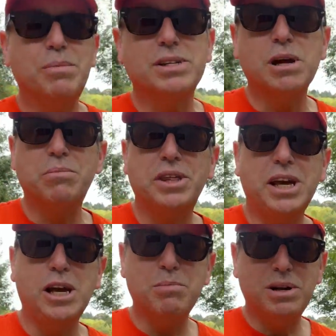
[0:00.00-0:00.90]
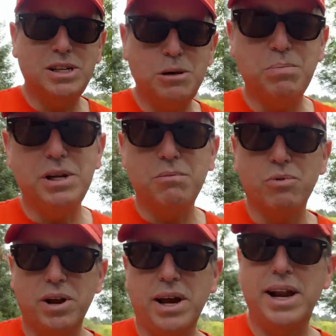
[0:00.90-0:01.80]
That's time thinking about deeply and
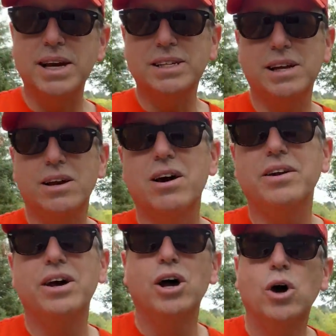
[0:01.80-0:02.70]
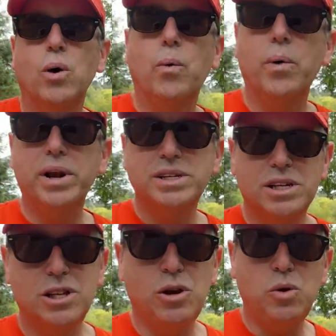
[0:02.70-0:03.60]
praying and asking God, what is
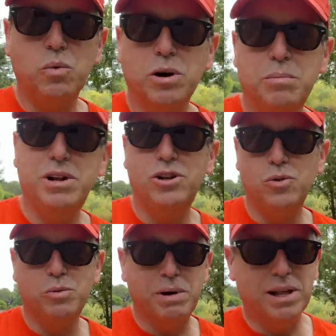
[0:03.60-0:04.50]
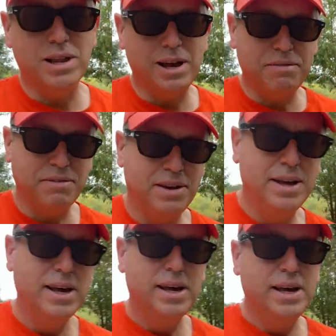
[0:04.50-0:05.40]
it that you want me to do with my life?
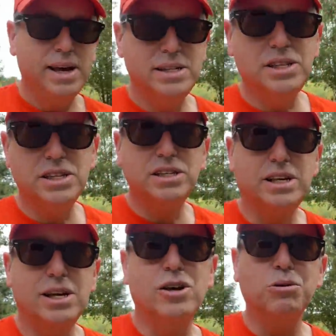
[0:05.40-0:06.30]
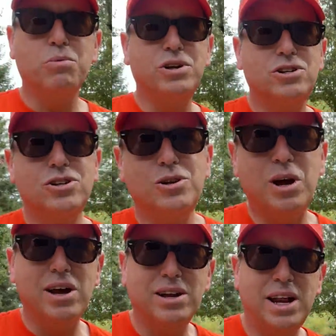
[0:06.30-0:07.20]
Is it this thing called the priesthood?
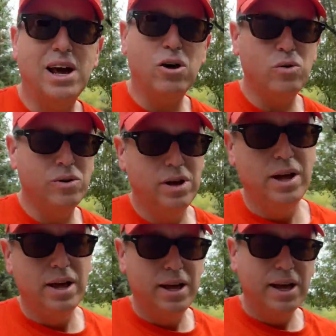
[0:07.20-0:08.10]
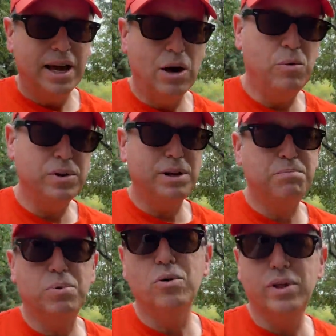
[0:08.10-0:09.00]
How, how will I
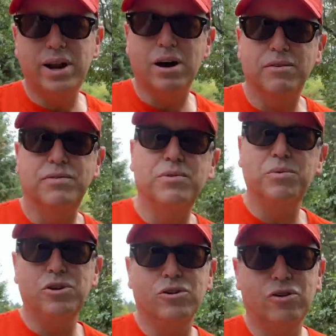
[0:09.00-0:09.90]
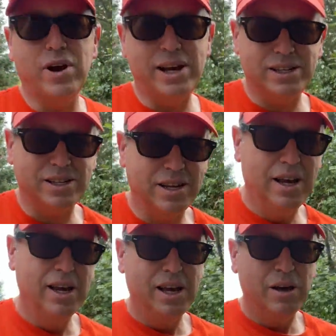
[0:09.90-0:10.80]
pull it off with your grace?
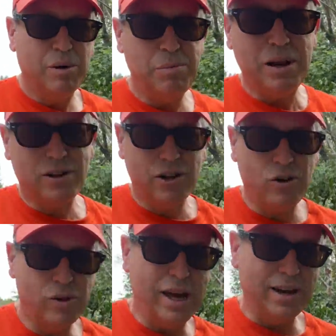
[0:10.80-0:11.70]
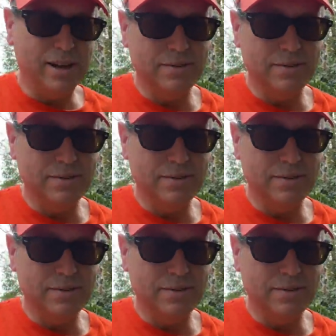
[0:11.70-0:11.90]
Am I meant to do that?